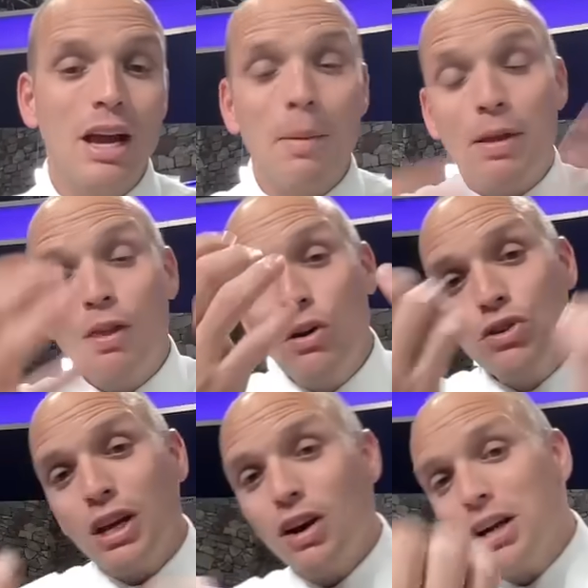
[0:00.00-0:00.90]
I mean,
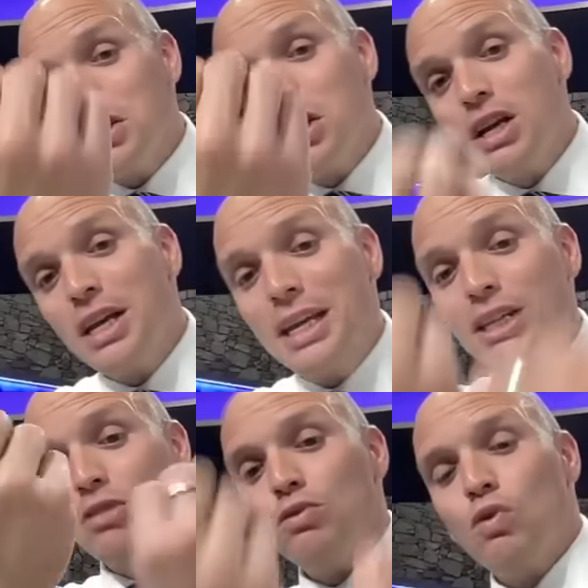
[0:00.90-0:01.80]
those areas getting
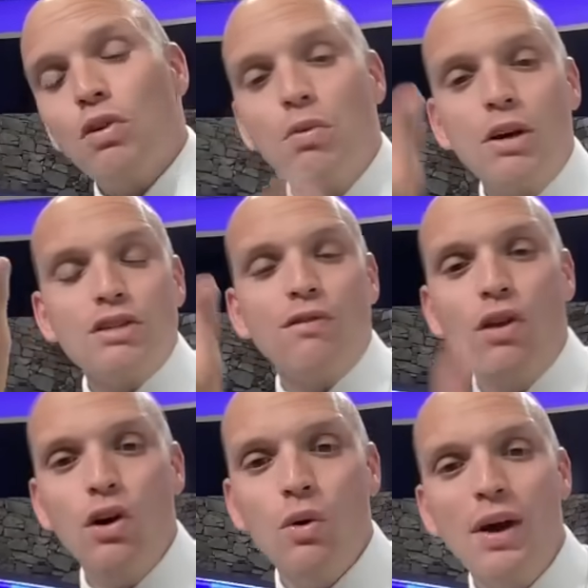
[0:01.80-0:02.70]
some northwest
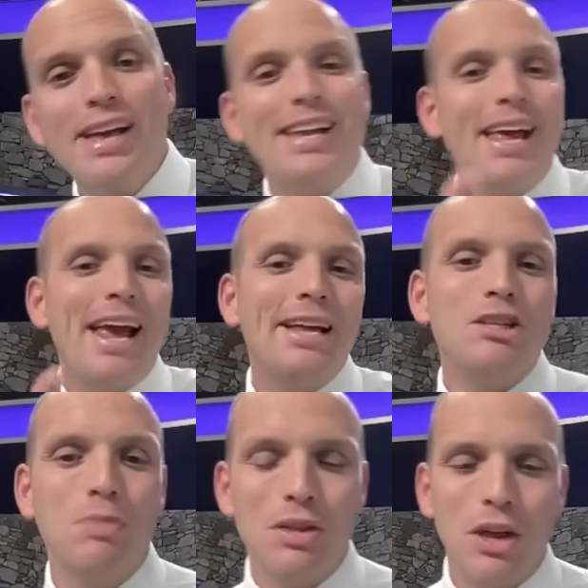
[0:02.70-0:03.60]
flow
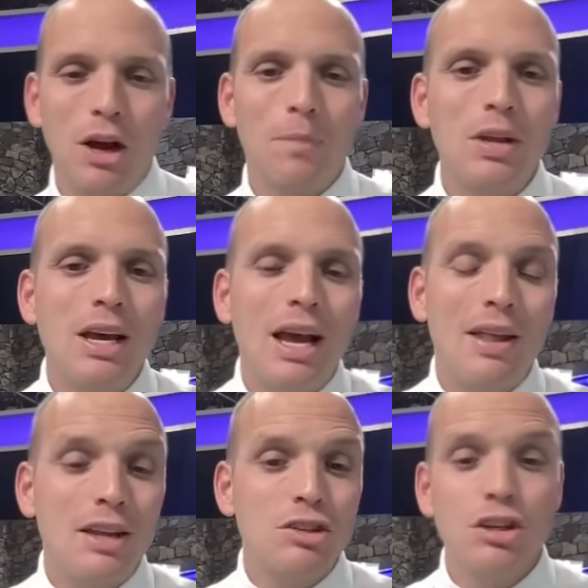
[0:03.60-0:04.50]
enhancement there,
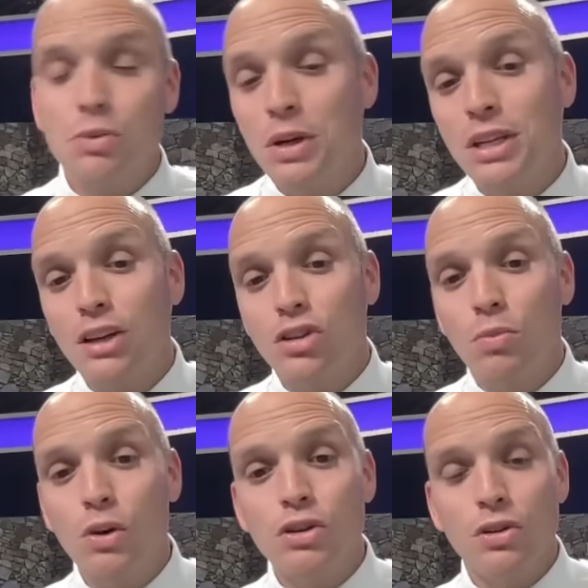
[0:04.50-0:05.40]
and that's going to squeeze out some
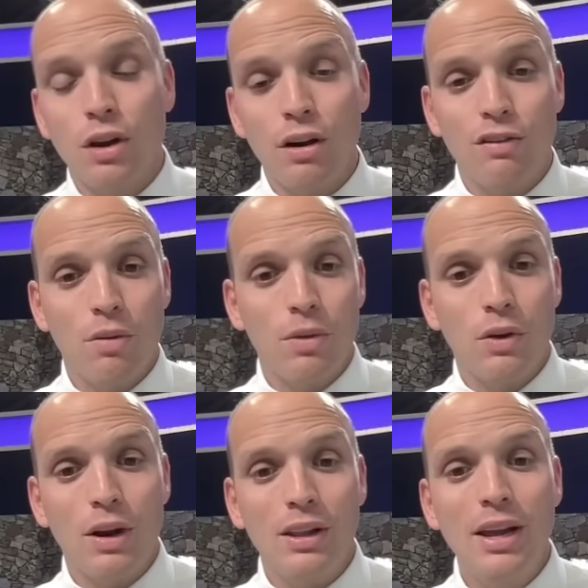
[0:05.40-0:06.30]
moisture there from the
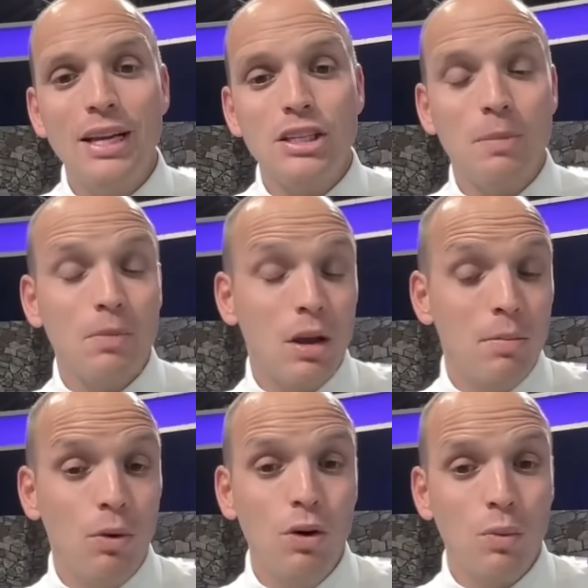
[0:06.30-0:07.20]
Great Lakes, and
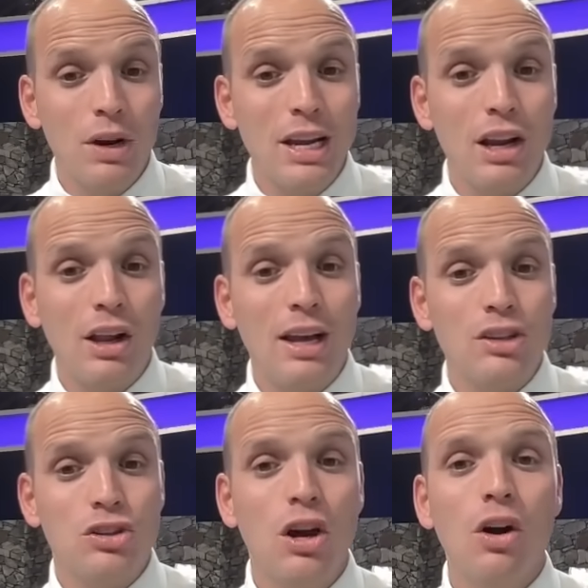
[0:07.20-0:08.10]
boy, we're going to get a lot of
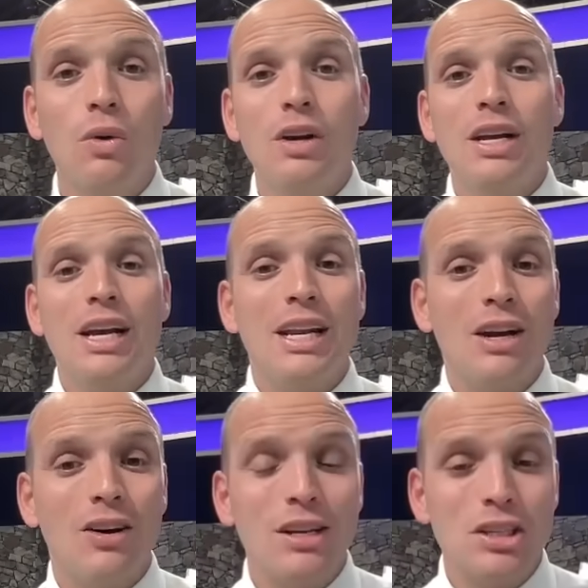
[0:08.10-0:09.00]
snow in
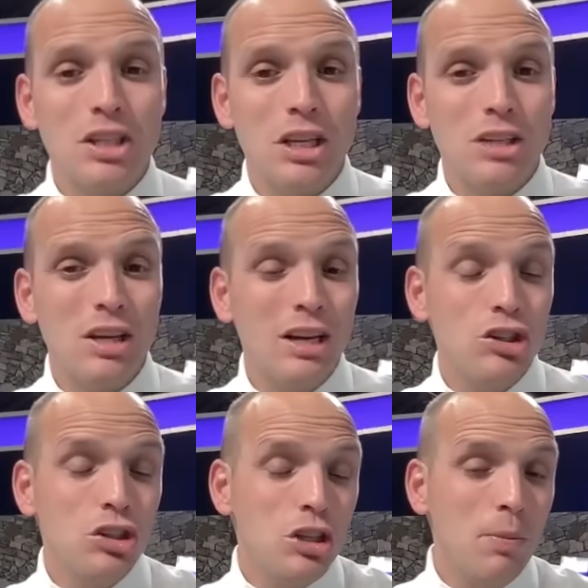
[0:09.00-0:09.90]
areas that
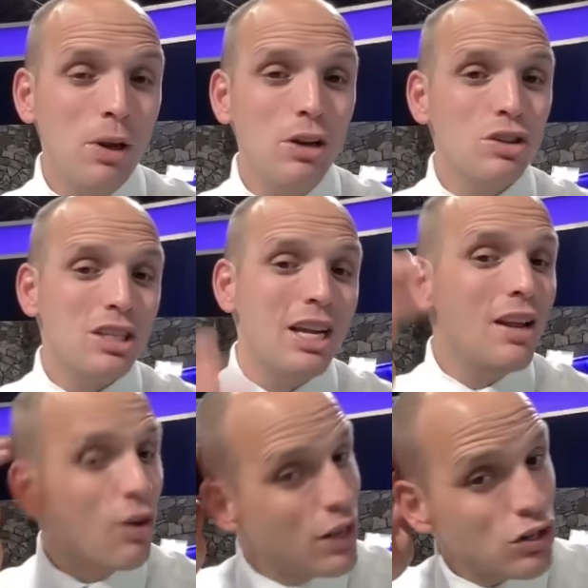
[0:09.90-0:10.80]
just typically don't see
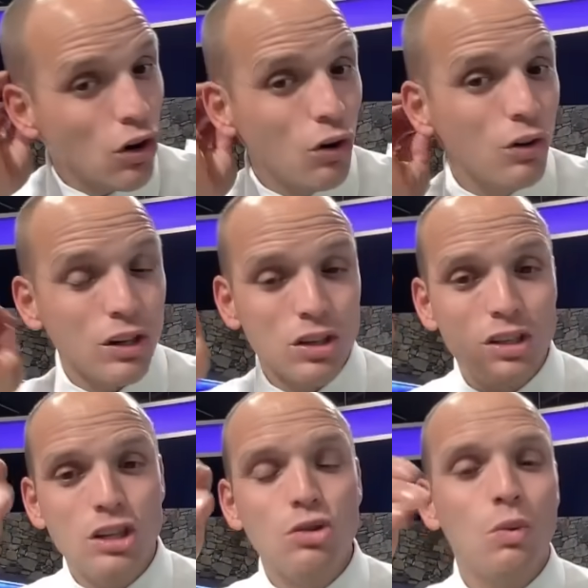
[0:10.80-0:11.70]
it this early. So
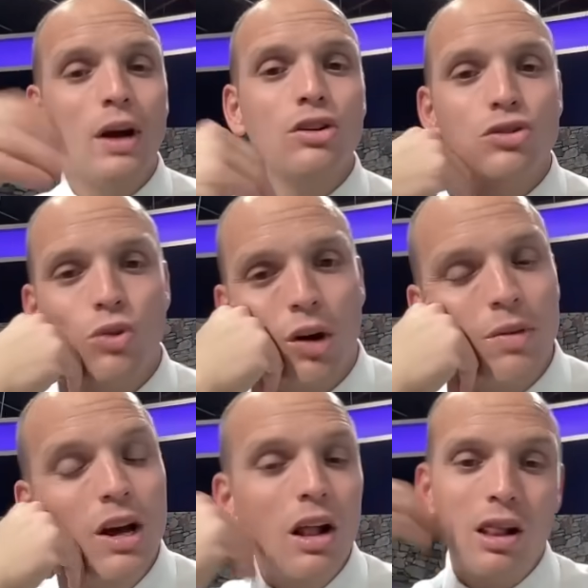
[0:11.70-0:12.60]
this is a rare storm.
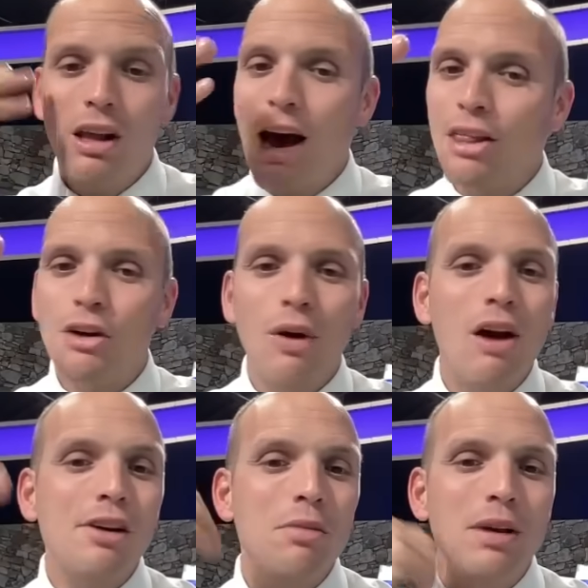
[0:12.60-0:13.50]
A lot of the
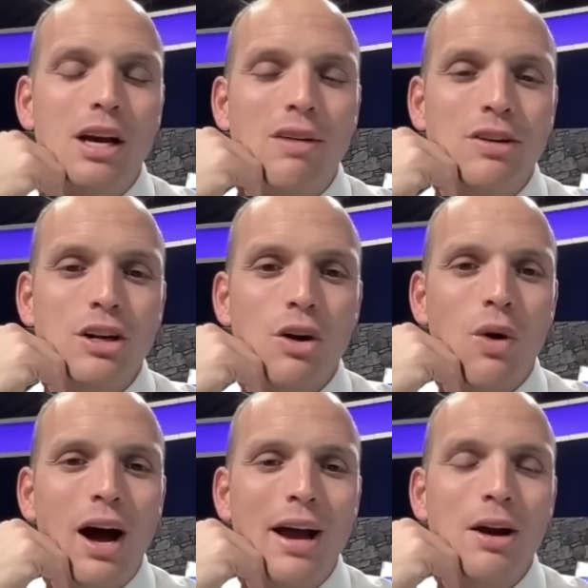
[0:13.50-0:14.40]
ground could be covered in
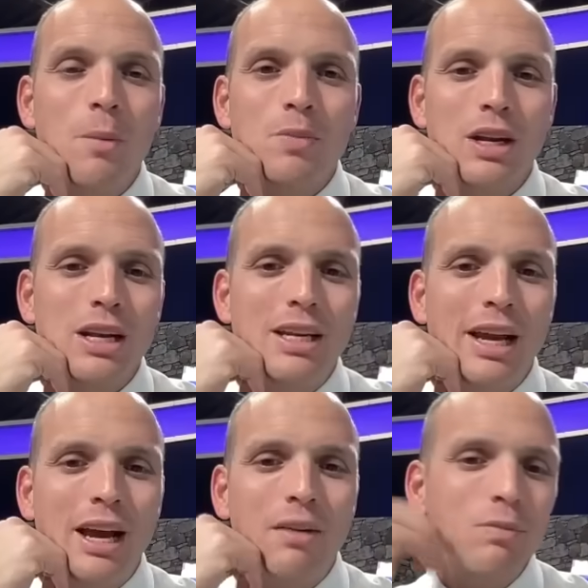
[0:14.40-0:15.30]
Ohio and
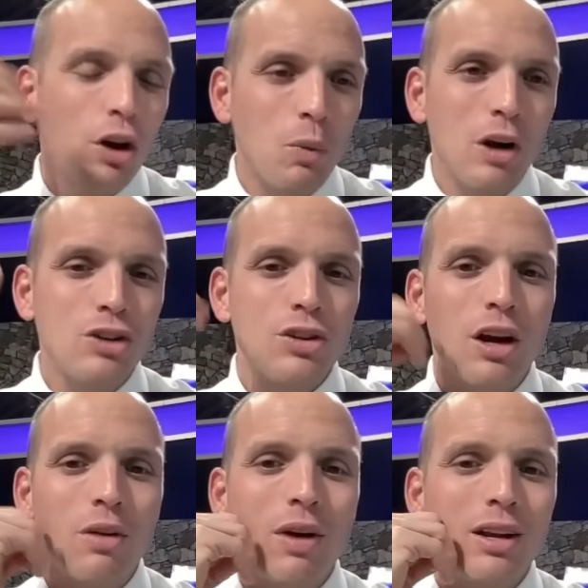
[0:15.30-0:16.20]
Indiana. Are you watching
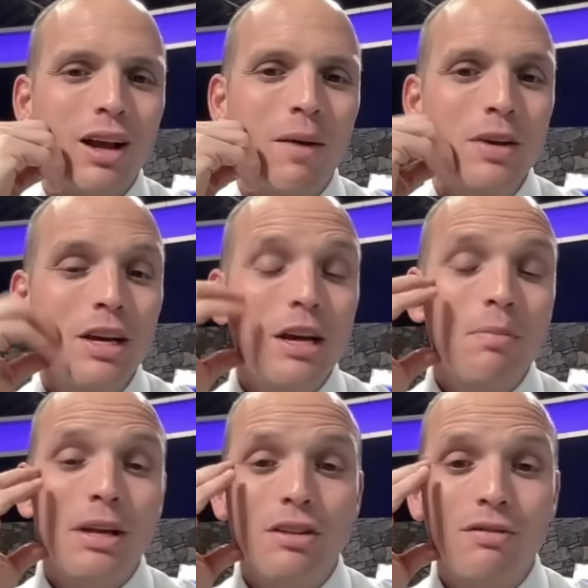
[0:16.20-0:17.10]
there right now?
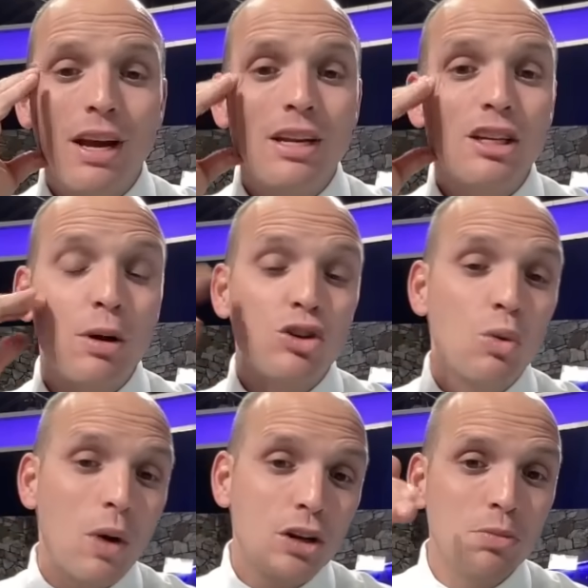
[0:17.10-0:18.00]
Pennsylvania, especially
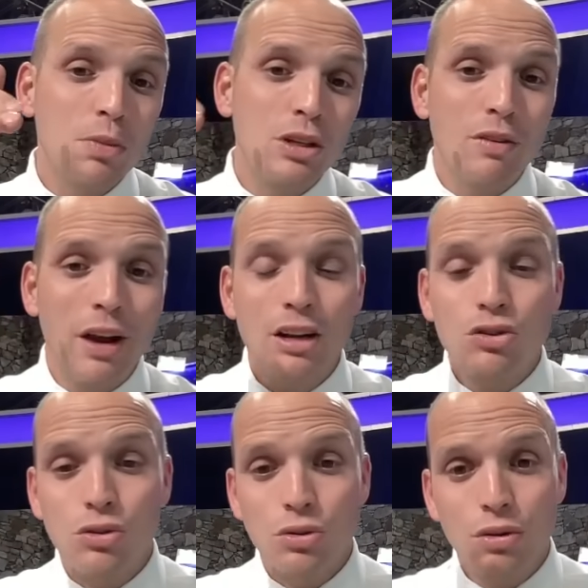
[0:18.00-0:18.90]
Western Pennsylvania,
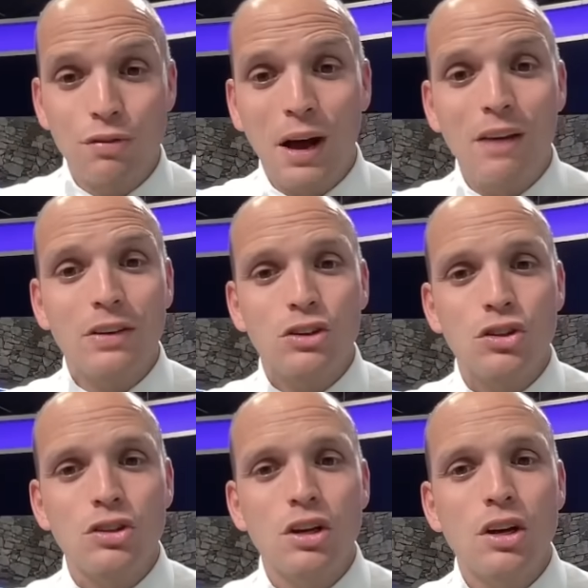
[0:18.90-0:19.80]
2 to 5 inches.